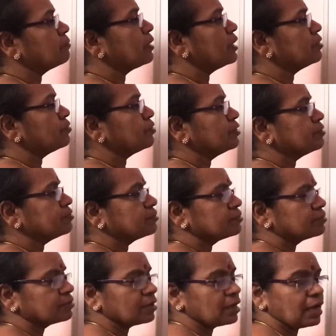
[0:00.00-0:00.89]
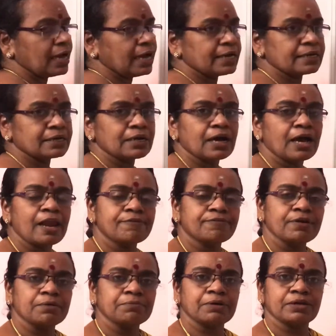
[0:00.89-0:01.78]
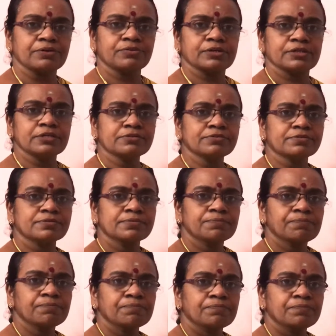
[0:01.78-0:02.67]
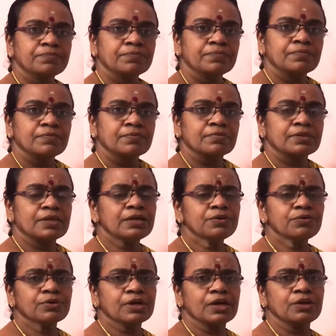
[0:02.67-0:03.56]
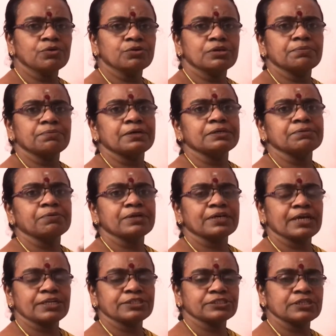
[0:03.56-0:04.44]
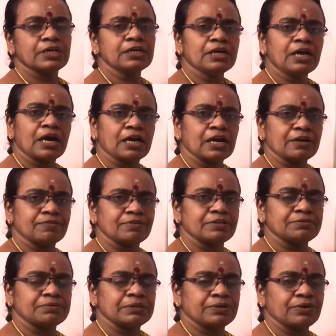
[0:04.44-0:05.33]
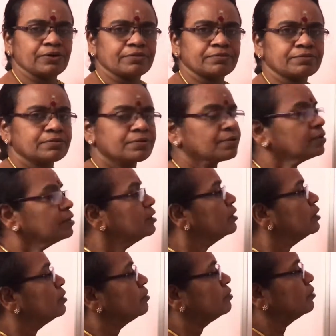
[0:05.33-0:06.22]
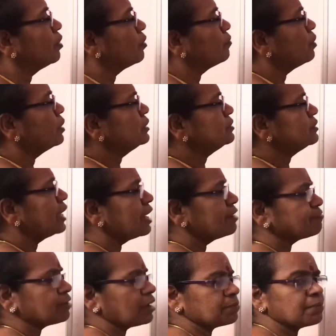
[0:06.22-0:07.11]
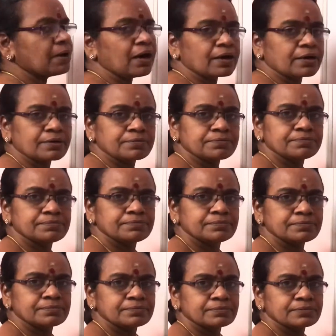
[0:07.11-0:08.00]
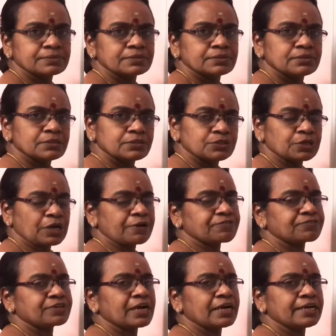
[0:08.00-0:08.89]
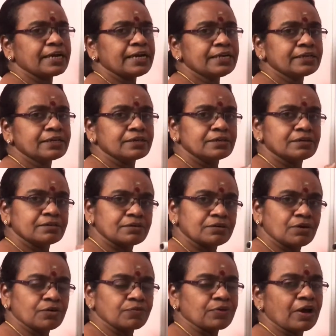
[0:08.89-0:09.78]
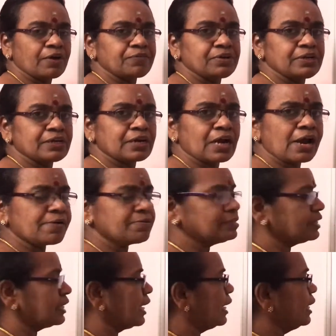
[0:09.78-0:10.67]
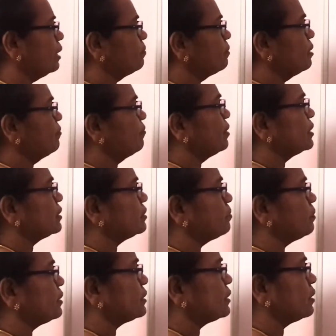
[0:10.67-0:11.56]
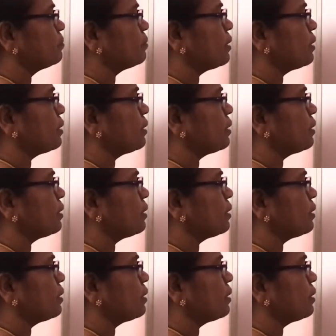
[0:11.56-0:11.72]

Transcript: matrix and alpha matrix. Then you can do the multiplication and arrive at the matrix. Now, what is alpha bar? We have studied or we have derived the element flexibility